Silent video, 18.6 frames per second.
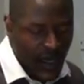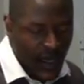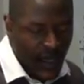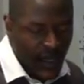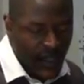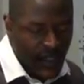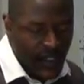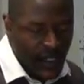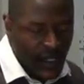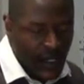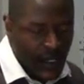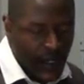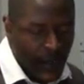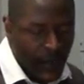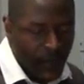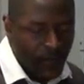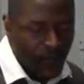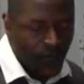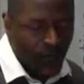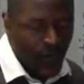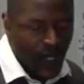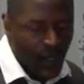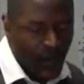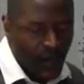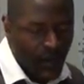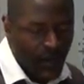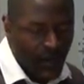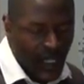And
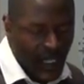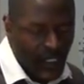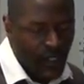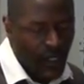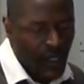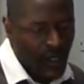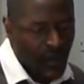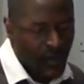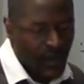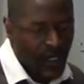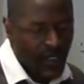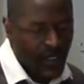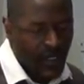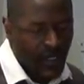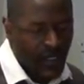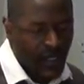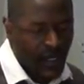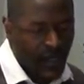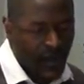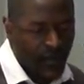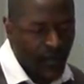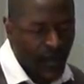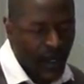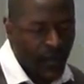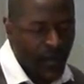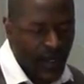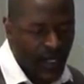that makes it a